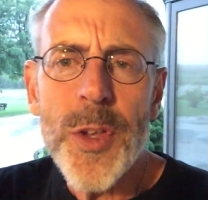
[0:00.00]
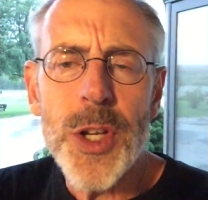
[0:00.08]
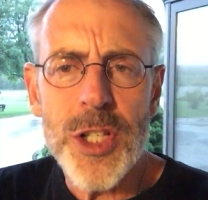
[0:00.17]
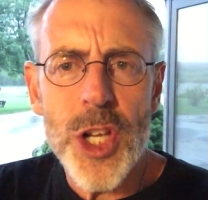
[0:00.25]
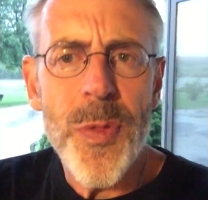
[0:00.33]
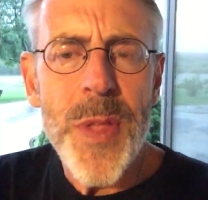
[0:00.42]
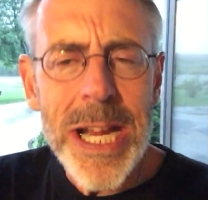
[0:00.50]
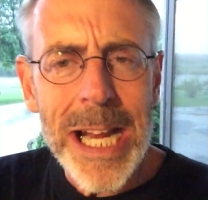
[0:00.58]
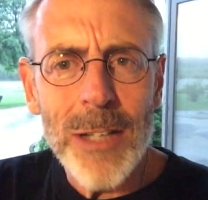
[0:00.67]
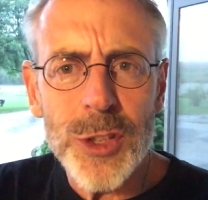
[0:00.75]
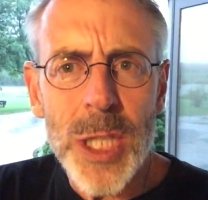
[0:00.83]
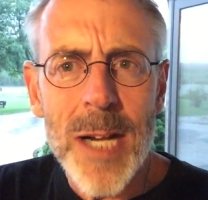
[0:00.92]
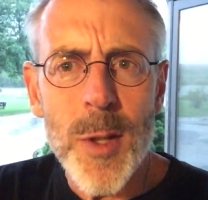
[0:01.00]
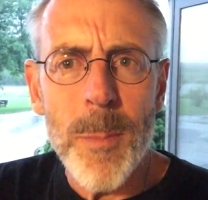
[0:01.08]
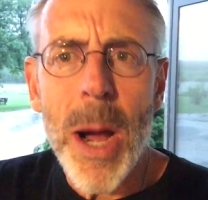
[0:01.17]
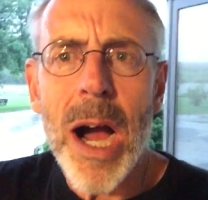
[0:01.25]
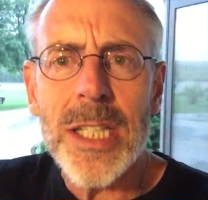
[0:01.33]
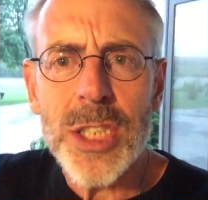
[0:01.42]
to think outside the
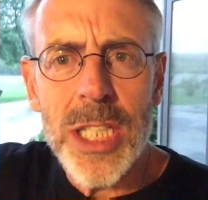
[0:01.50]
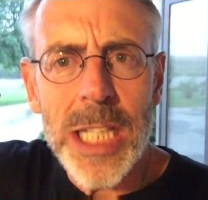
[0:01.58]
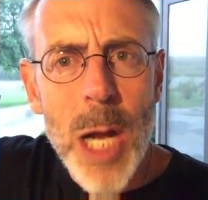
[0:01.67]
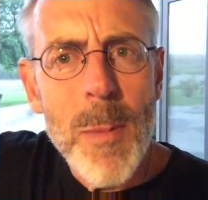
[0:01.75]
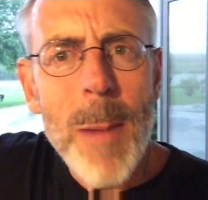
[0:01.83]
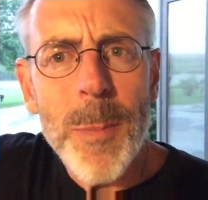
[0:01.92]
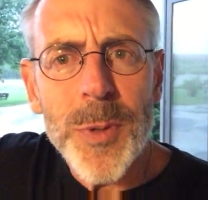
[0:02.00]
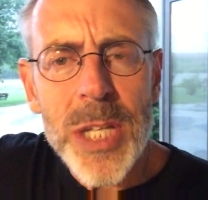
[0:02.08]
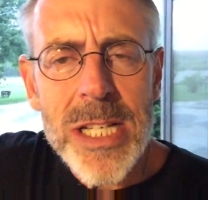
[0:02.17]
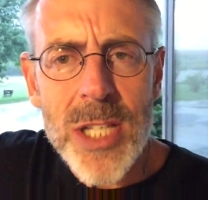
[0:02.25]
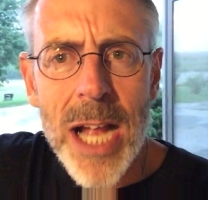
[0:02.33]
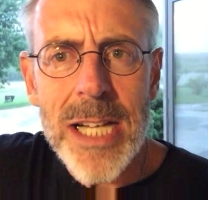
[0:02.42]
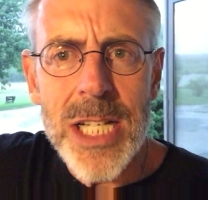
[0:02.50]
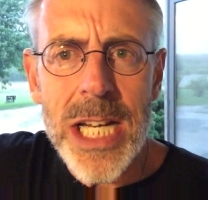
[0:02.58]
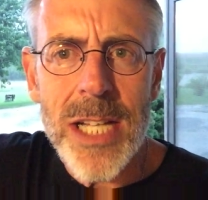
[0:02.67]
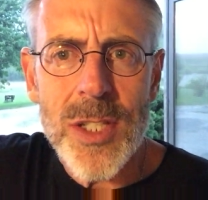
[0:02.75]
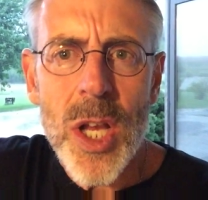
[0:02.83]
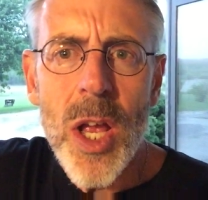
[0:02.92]
box and to come up with these
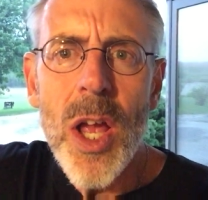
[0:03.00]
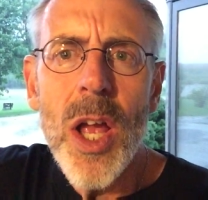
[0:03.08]
ideas.